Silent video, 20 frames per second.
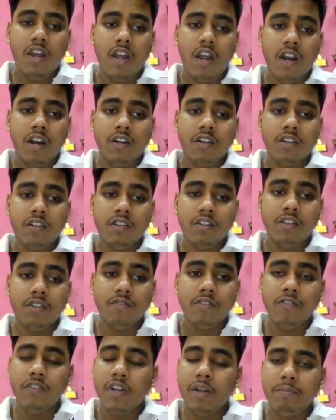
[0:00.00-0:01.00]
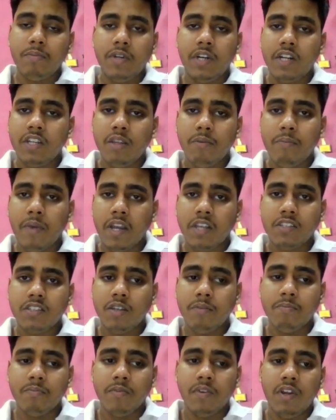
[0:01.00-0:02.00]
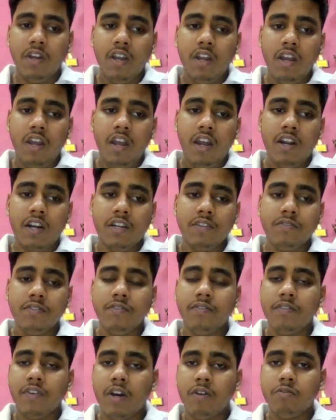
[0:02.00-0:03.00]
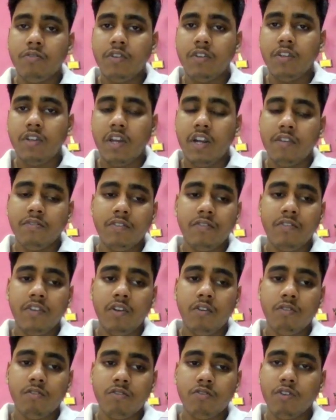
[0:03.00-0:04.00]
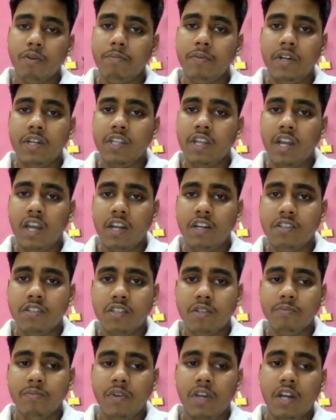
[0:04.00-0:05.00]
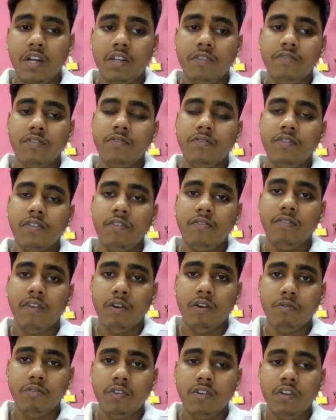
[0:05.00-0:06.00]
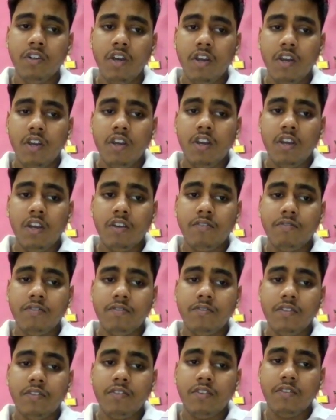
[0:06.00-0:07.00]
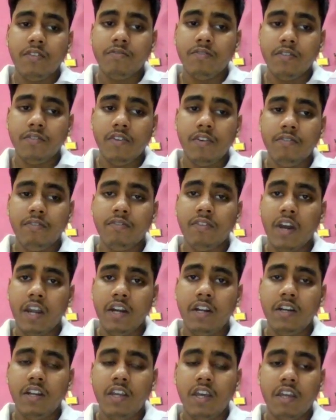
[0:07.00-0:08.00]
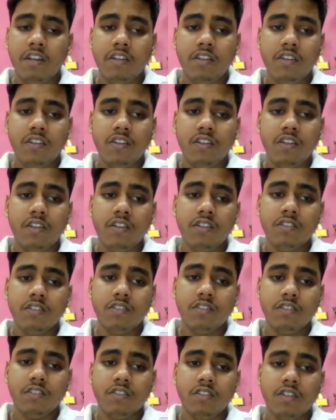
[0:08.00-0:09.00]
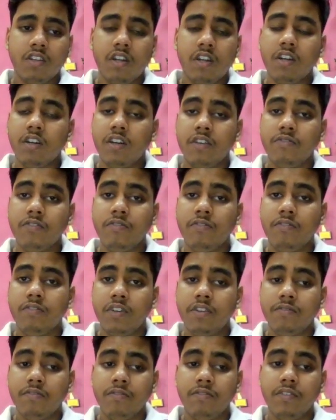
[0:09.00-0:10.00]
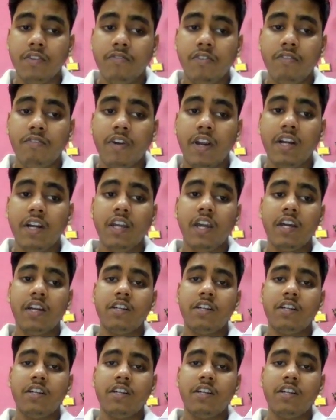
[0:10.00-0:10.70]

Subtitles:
and we will update the max sum, and if we found, and we will also update the current sum, and if we will found, if we will find any if we will find